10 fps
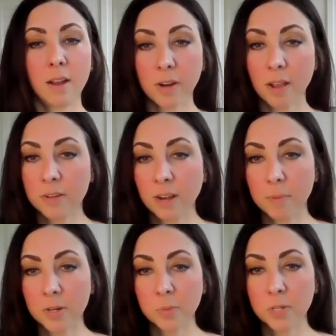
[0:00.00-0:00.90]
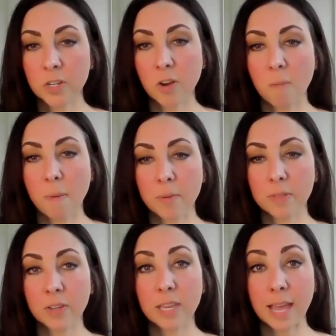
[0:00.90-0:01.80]
are there other numbers we should know about
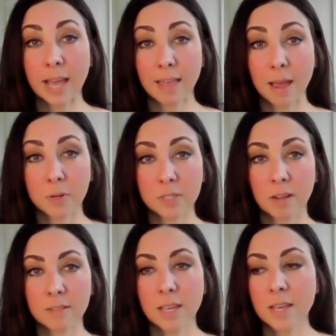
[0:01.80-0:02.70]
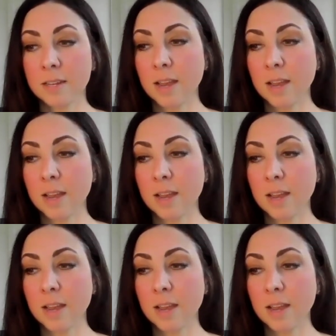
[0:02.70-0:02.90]
when looking at lab results?